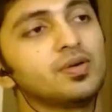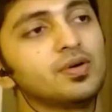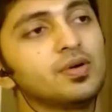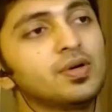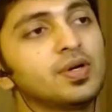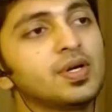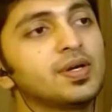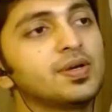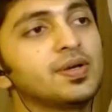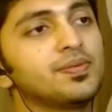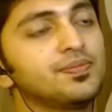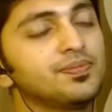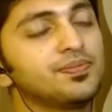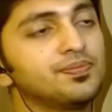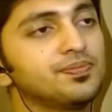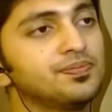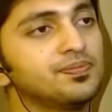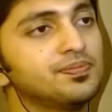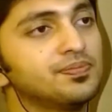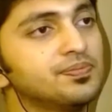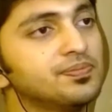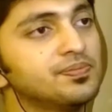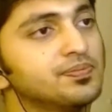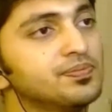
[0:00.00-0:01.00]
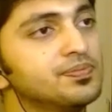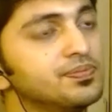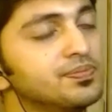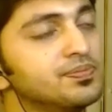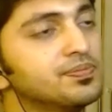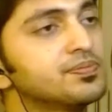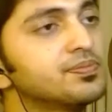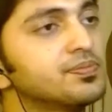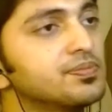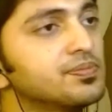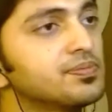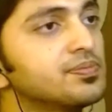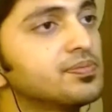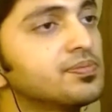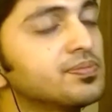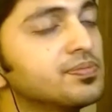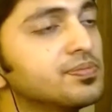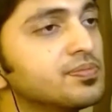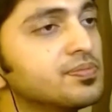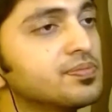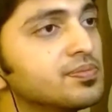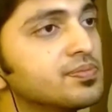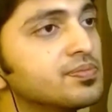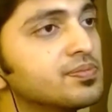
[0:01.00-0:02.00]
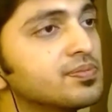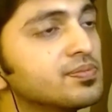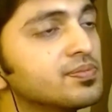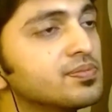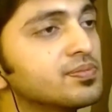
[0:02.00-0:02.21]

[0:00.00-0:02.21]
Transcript: Like especially for the Kuntham stuff, especially for the